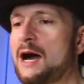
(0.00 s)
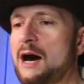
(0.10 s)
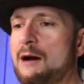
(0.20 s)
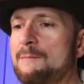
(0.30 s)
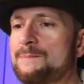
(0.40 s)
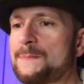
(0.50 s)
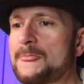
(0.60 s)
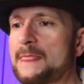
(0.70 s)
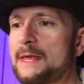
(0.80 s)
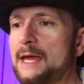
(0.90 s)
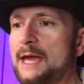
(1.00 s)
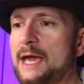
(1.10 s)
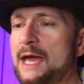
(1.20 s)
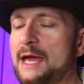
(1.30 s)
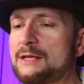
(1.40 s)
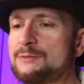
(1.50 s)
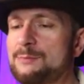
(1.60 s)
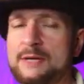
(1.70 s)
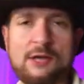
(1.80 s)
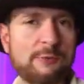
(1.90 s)

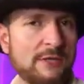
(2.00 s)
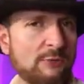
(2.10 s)
But he told me